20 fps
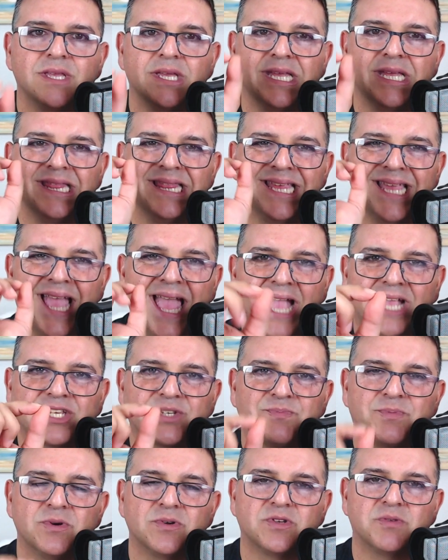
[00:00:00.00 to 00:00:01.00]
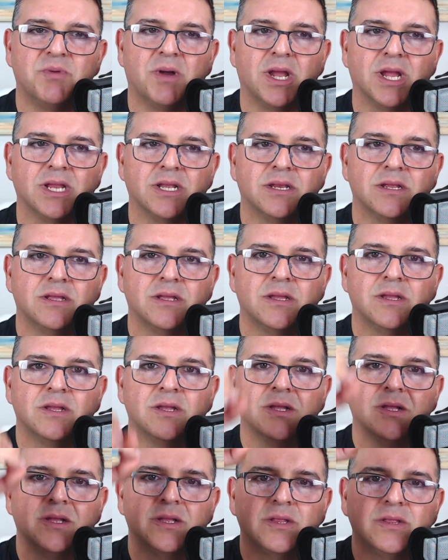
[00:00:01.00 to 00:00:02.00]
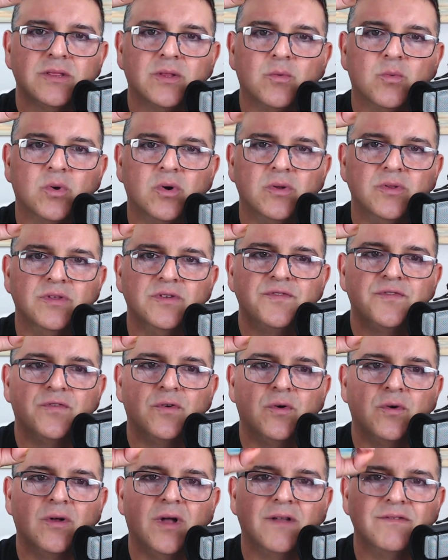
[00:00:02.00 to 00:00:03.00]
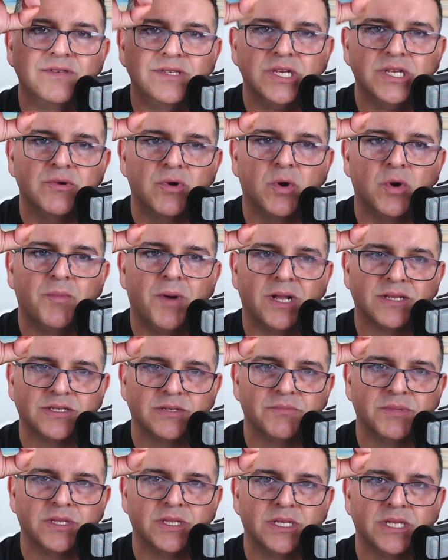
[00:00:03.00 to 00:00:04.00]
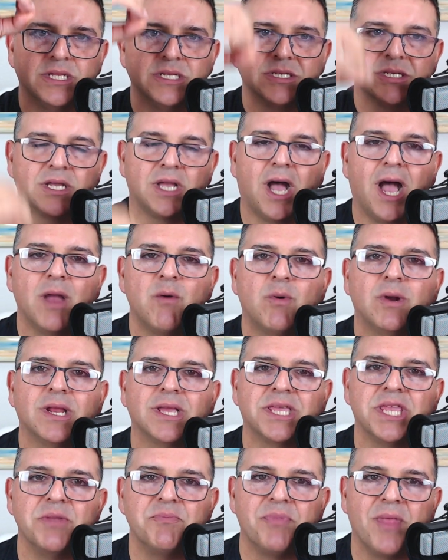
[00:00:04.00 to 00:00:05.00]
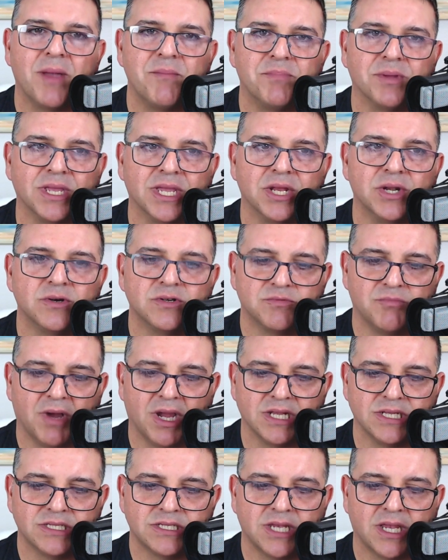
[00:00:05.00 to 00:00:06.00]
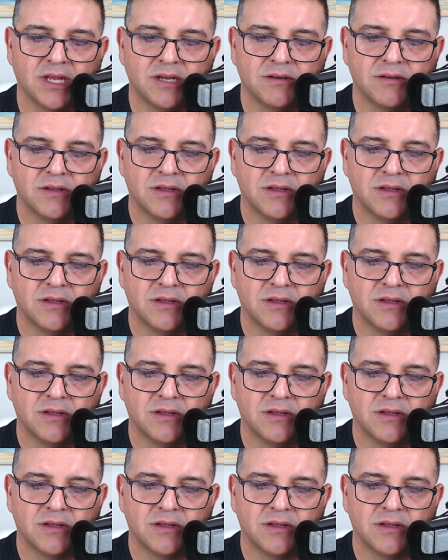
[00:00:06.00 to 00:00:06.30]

In the expert's mind, the world is full of zero possibilities. I want to keep that beginner's mindset.